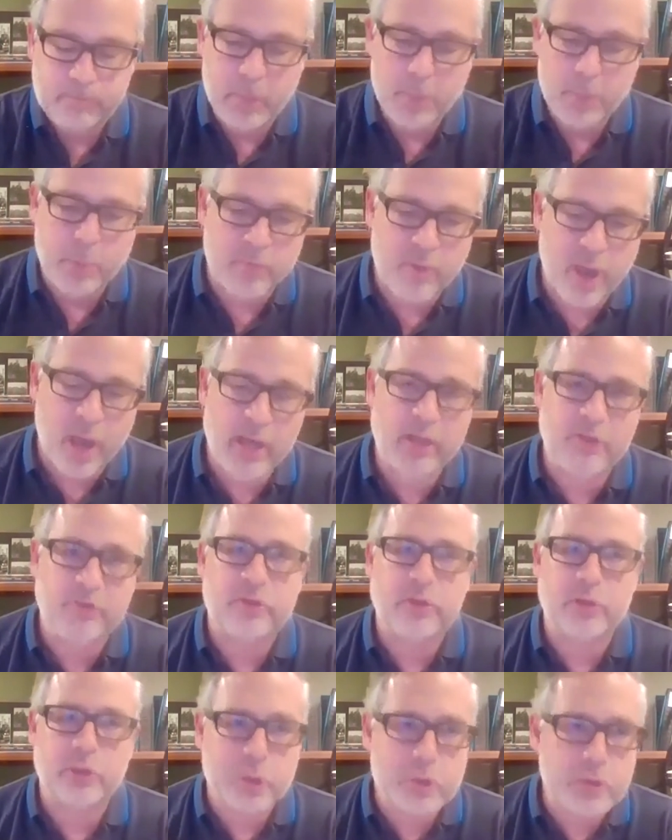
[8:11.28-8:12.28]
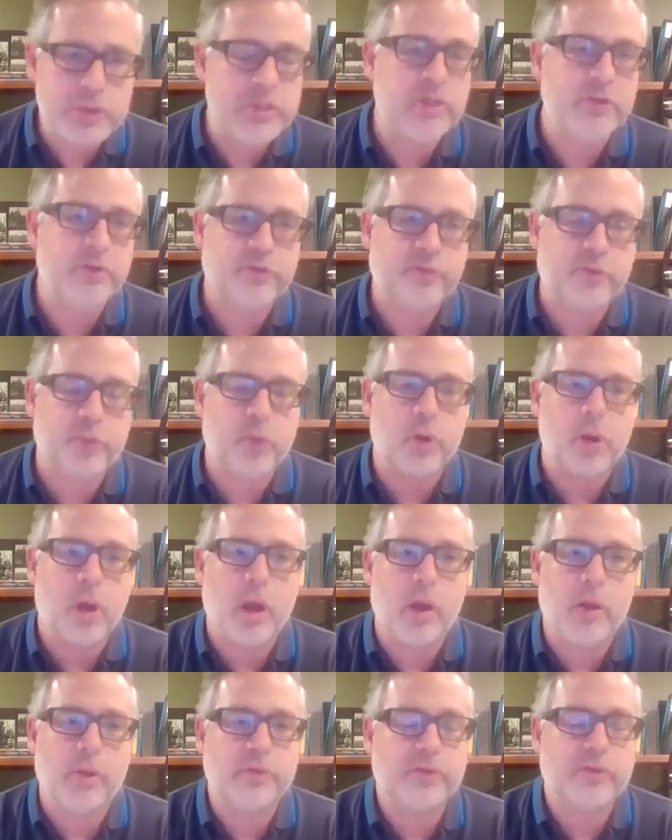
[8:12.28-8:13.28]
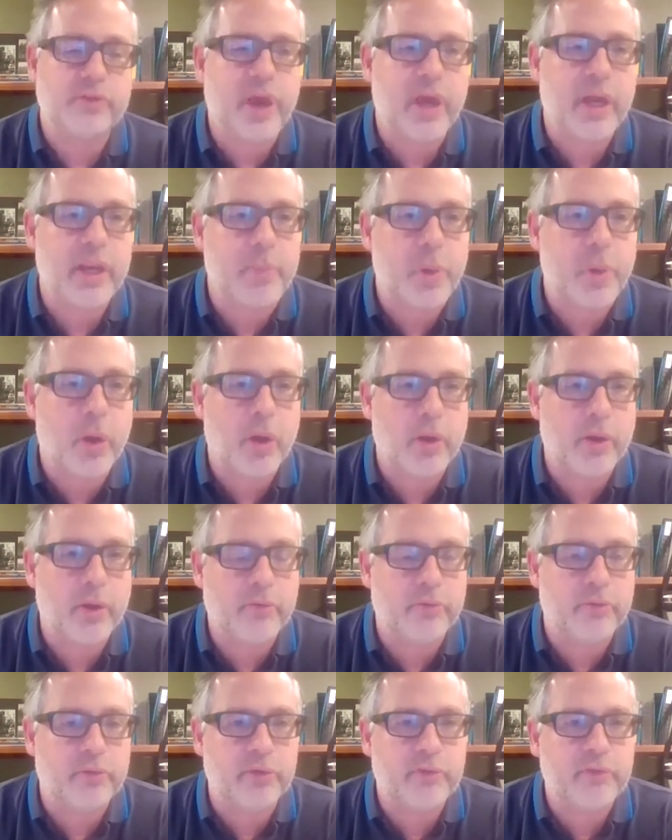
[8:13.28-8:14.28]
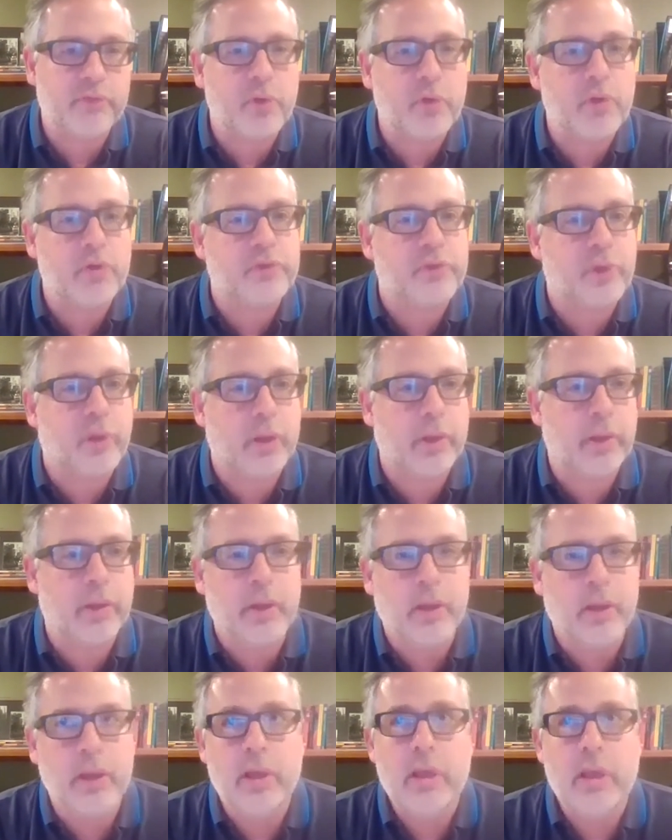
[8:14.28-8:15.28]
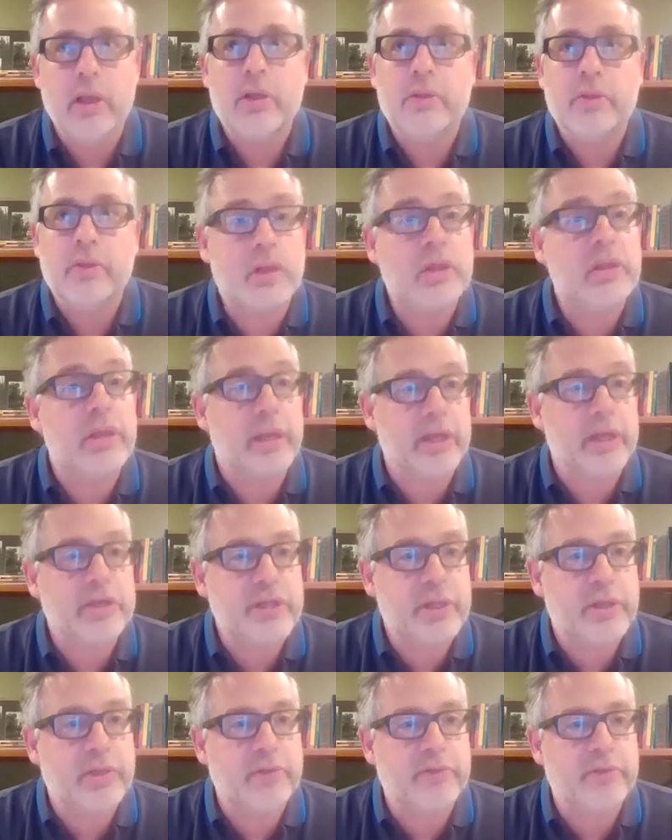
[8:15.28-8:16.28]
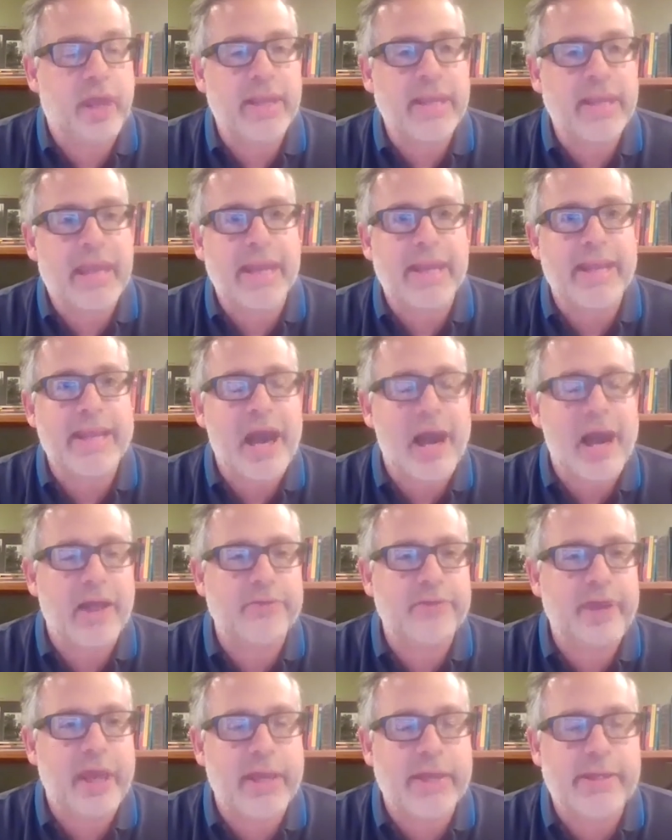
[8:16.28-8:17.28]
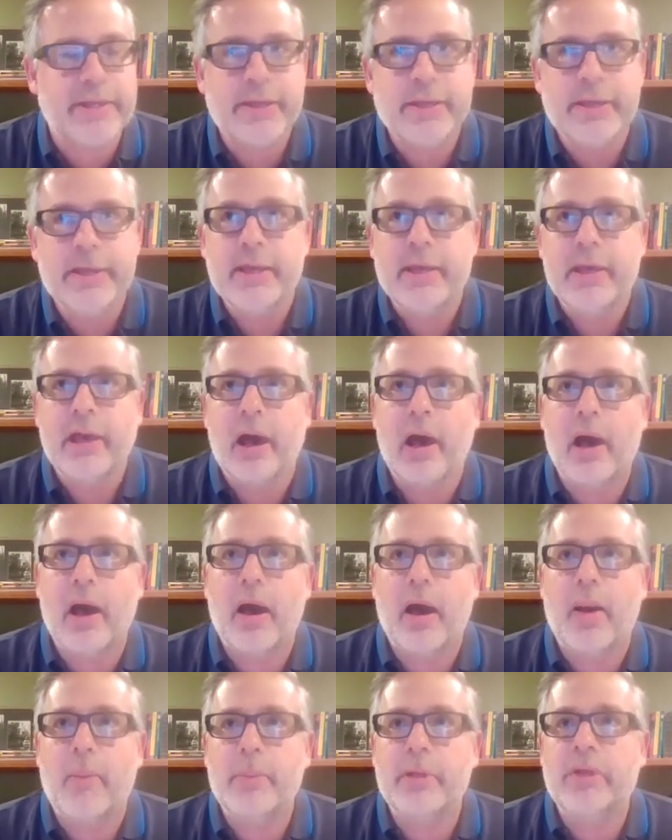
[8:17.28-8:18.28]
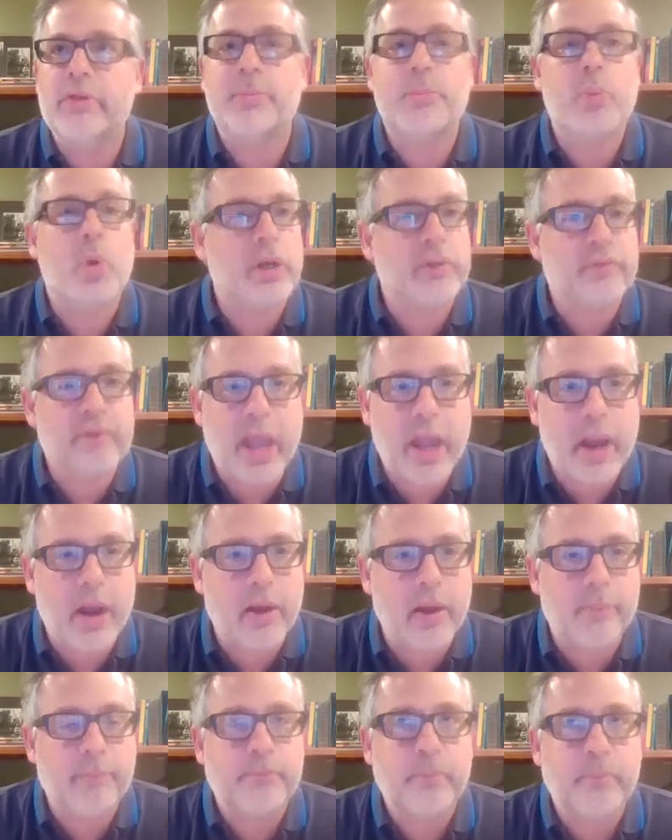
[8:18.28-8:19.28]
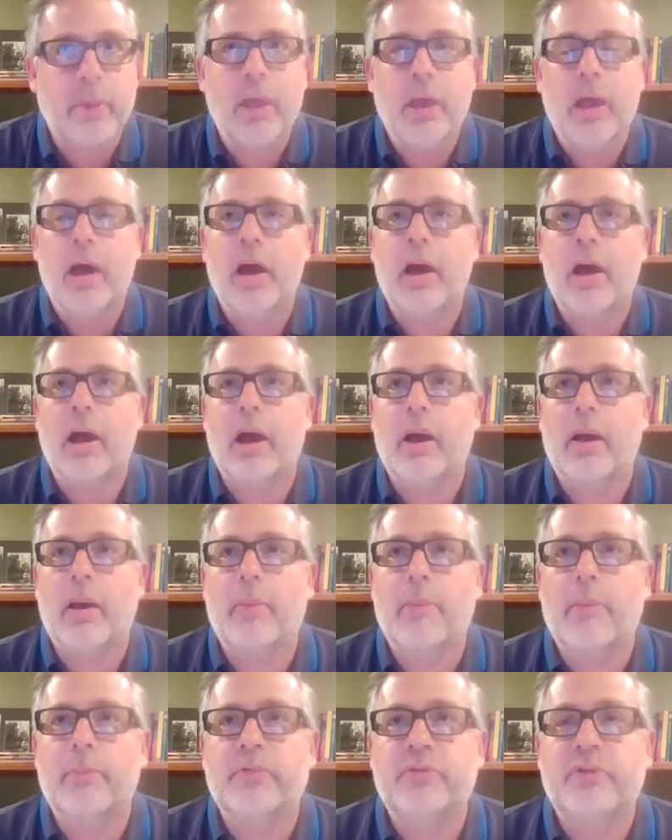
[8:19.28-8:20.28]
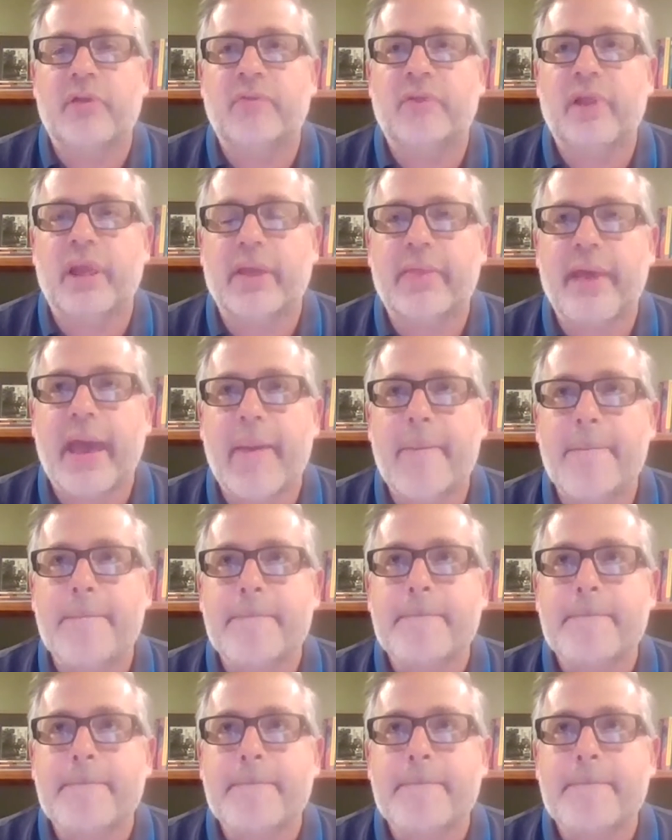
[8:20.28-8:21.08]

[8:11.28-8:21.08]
providing solutions for our society partners, really focused on clinicians and getting content, the point of care, stuff like that.